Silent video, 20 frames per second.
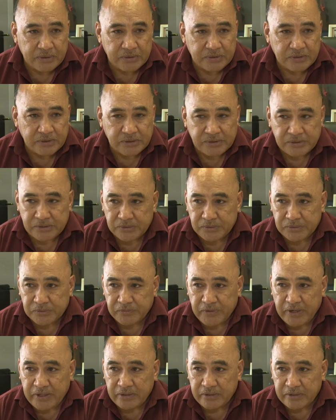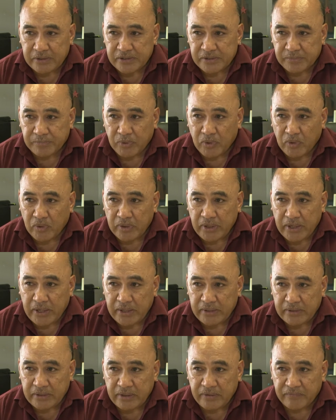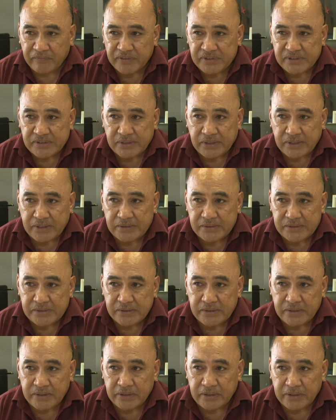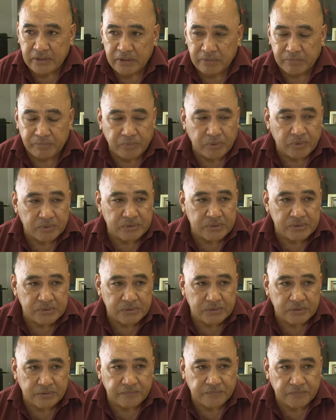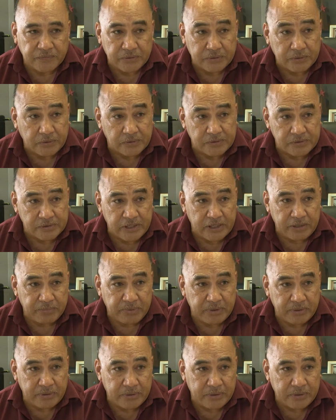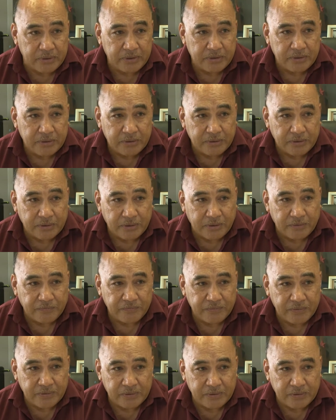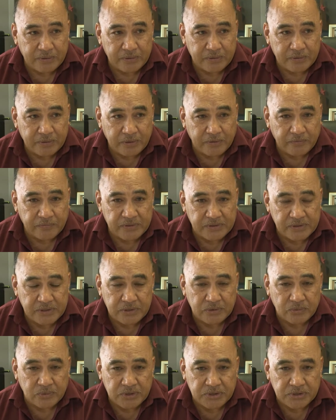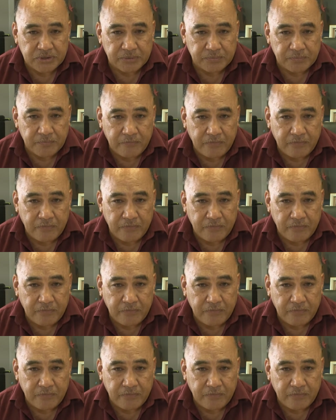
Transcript: just to render the support and emphasize the importance of containment of the situation.